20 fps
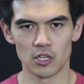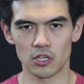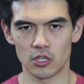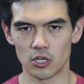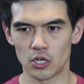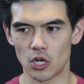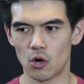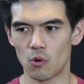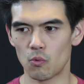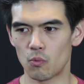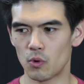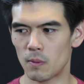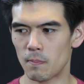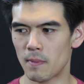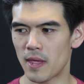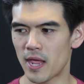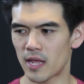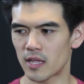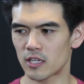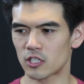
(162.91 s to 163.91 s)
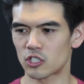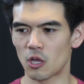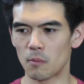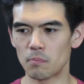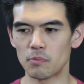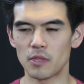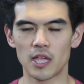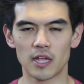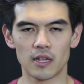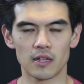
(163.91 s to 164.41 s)
You know, we make
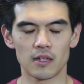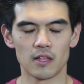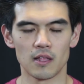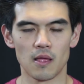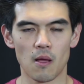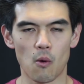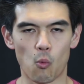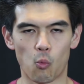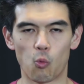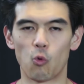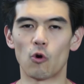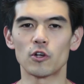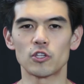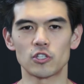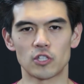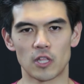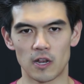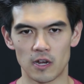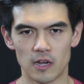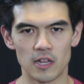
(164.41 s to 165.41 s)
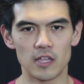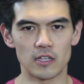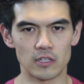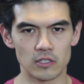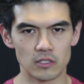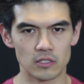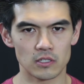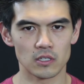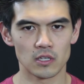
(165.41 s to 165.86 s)
something worse than it is.